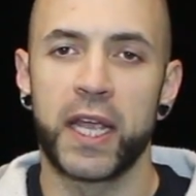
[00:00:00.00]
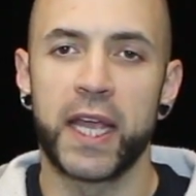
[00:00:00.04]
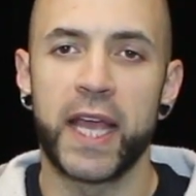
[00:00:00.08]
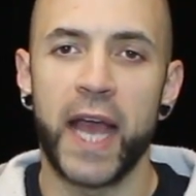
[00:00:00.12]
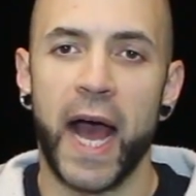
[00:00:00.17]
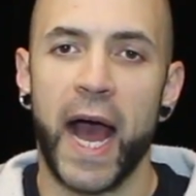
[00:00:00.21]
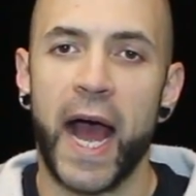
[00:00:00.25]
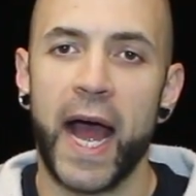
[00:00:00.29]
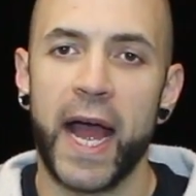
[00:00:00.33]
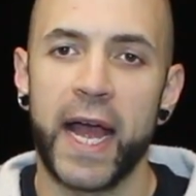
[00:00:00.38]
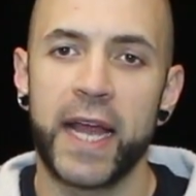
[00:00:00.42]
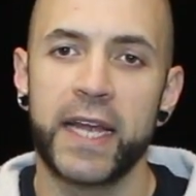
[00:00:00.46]

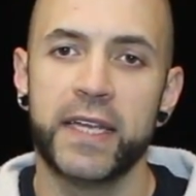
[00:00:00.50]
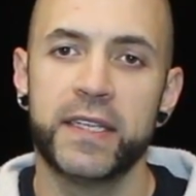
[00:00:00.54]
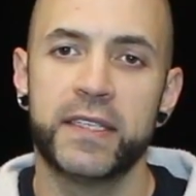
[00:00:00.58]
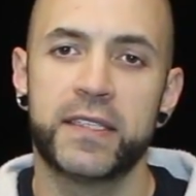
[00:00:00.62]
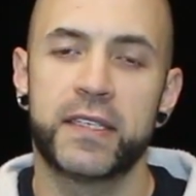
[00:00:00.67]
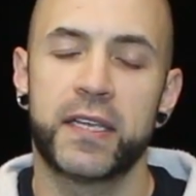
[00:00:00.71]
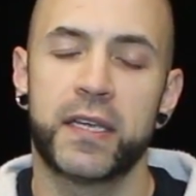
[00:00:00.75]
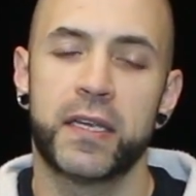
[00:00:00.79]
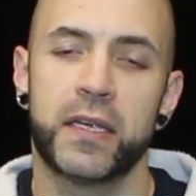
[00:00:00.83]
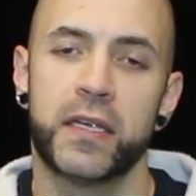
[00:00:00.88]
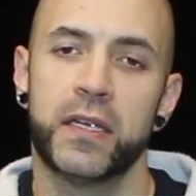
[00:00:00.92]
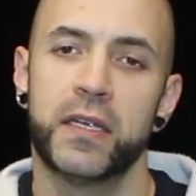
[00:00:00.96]

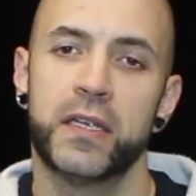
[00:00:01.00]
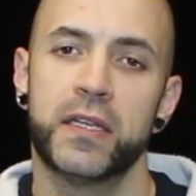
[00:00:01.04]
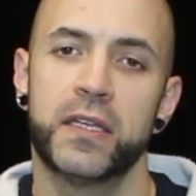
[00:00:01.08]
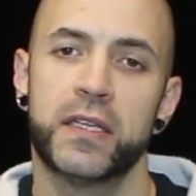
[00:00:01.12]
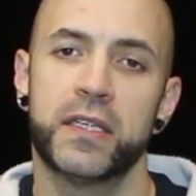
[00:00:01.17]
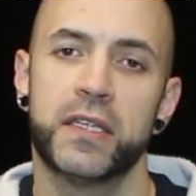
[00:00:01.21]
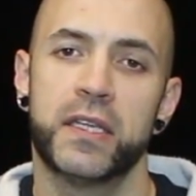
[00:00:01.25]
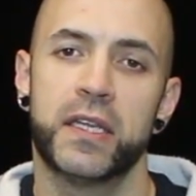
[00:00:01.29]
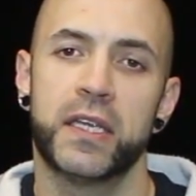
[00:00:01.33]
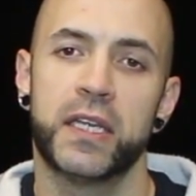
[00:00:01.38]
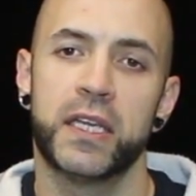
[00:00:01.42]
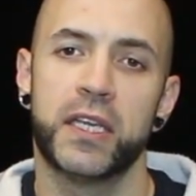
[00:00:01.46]
guys
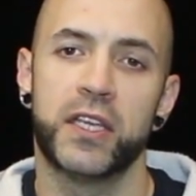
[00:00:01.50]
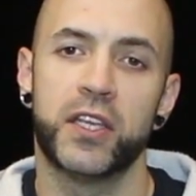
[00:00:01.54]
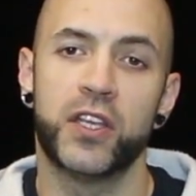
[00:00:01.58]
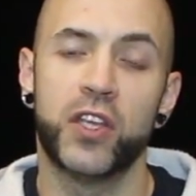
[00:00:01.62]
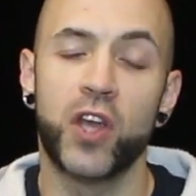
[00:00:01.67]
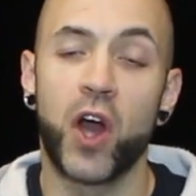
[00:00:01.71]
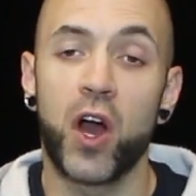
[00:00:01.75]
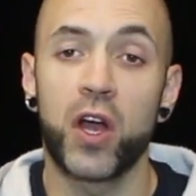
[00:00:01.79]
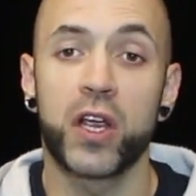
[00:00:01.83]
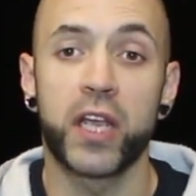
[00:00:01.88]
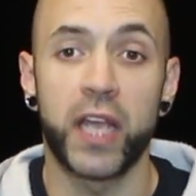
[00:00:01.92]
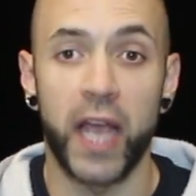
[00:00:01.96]

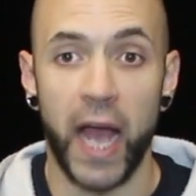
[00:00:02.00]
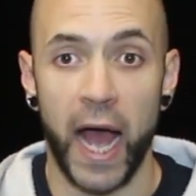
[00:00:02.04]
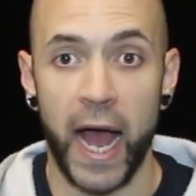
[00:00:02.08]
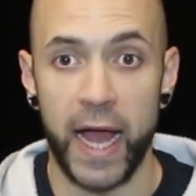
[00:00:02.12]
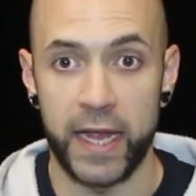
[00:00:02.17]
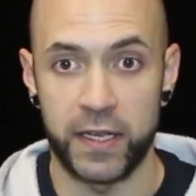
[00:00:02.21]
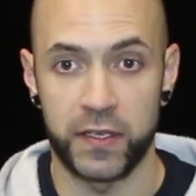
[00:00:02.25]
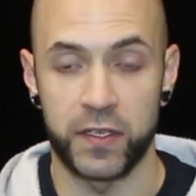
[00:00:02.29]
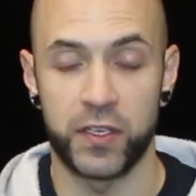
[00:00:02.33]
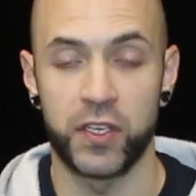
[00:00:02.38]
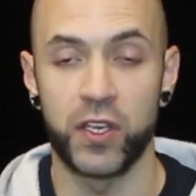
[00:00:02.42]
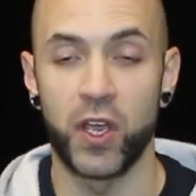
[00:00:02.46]
young
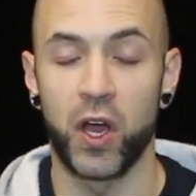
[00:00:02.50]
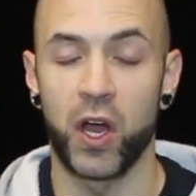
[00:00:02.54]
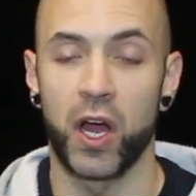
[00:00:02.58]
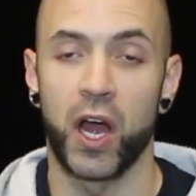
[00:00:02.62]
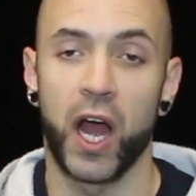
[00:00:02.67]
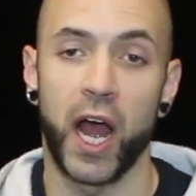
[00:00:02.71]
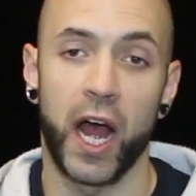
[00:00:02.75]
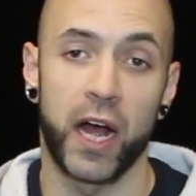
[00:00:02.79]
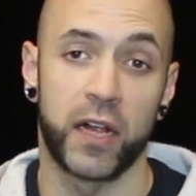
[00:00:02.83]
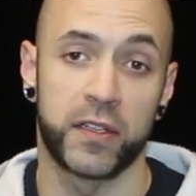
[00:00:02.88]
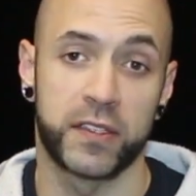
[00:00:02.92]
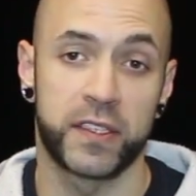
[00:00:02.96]
guys, young,
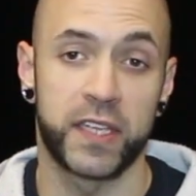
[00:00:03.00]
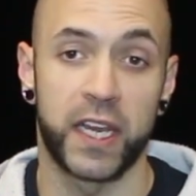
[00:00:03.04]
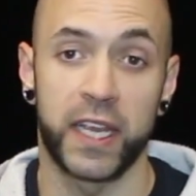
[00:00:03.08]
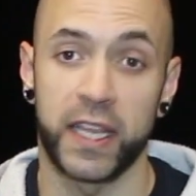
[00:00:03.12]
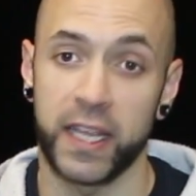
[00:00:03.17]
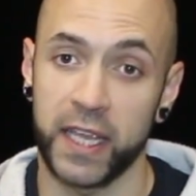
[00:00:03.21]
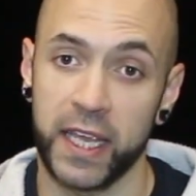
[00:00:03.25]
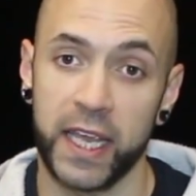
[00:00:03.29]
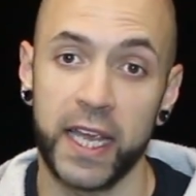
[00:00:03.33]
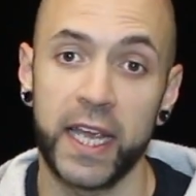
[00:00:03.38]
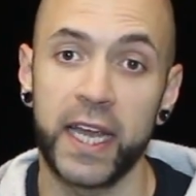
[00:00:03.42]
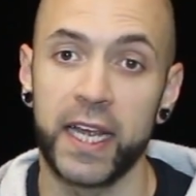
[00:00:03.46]
I'll say
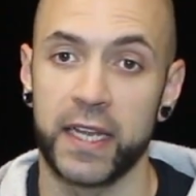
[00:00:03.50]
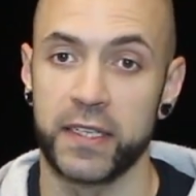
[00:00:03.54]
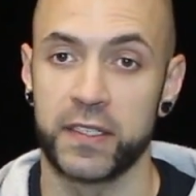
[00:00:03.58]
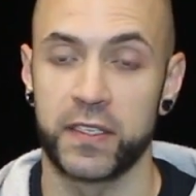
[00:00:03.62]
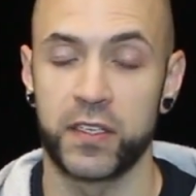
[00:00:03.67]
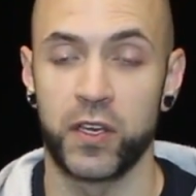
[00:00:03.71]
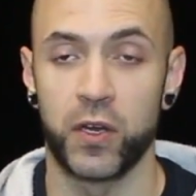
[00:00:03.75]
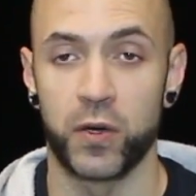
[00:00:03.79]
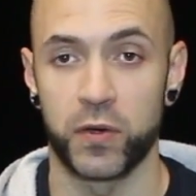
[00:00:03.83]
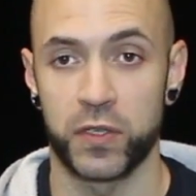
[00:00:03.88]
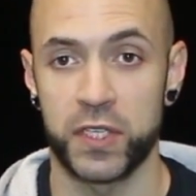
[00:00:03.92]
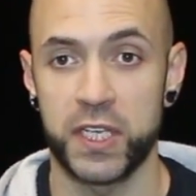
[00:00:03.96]

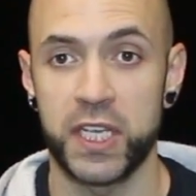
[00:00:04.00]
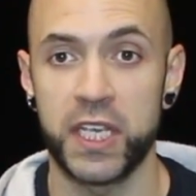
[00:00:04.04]
kids, you know,